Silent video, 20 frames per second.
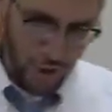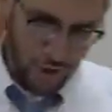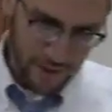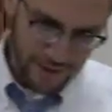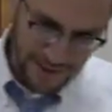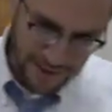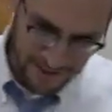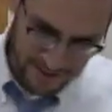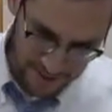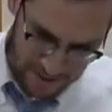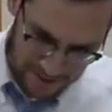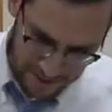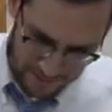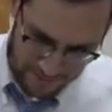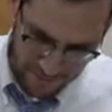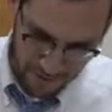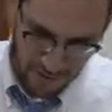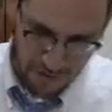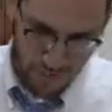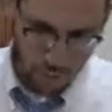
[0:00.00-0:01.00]
Aruch
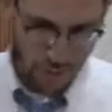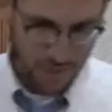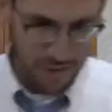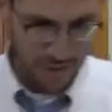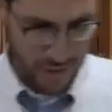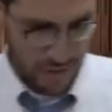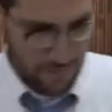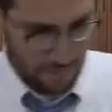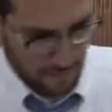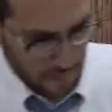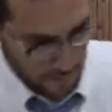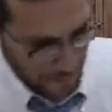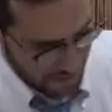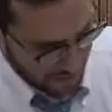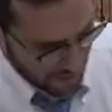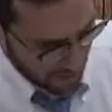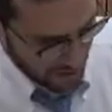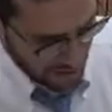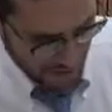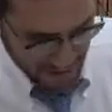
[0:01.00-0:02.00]
says in source number
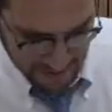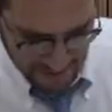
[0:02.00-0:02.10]
30,